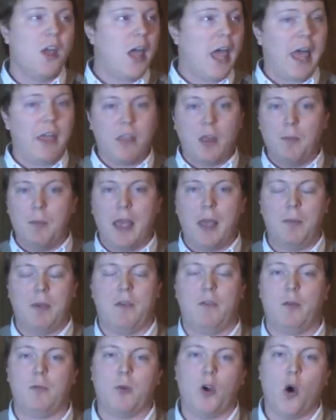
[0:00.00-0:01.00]
and then maybe
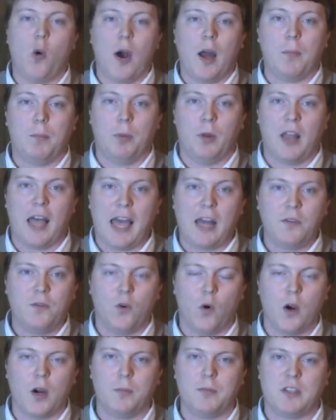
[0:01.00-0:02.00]
even go on
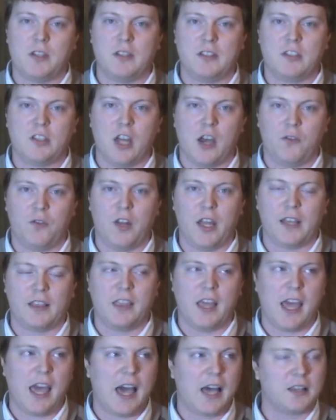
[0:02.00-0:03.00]
platforms and stuff like
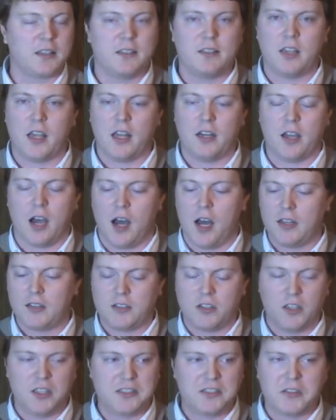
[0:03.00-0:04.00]
that, and
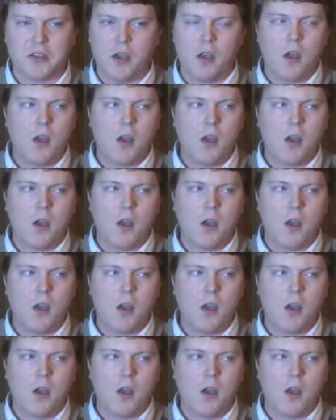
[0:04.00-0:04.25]
consoles,